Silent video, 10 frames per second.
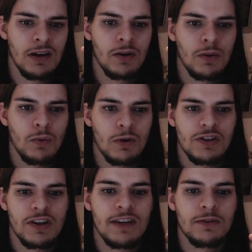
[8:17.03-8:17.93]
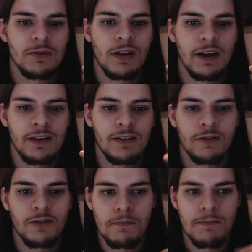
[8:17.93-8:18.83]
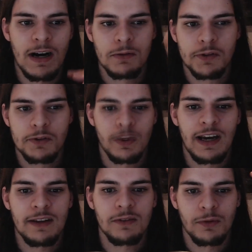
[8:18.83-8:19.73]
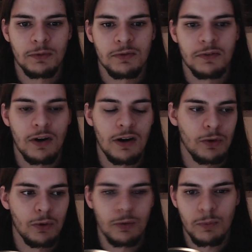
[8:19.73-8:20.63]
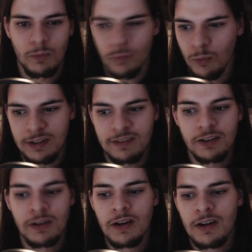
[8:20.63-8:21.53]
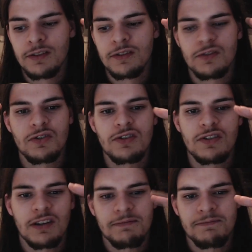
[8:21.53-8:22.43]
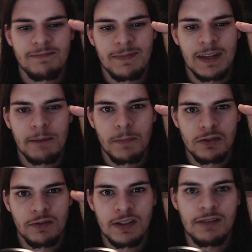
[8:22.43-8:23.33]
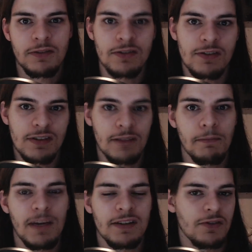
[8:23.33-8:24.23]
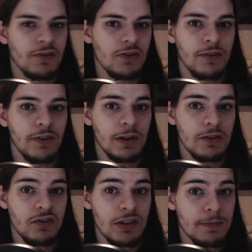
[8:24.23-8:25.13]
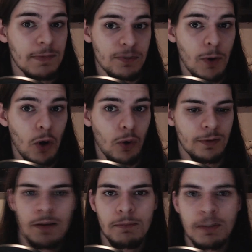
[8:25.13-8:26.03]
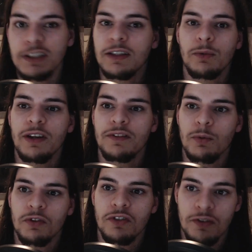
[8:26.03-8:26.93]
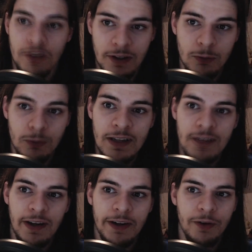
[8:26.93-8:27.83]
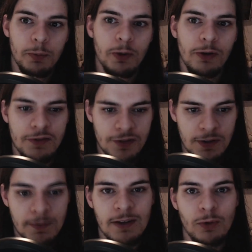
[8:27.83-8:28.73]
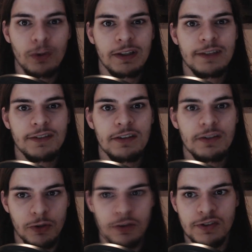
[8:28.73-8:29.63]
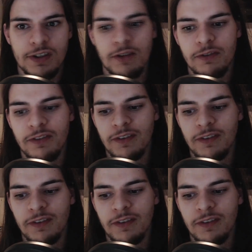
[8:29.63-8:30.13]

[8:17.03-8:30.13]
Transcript: Once you get to like from mouse to cat or dog or whatever, it's just not that much of a difference, and mice are just very cheap and small. But anyways, that was just a little rant. I hope you learned something, or at least enjoyed yourself.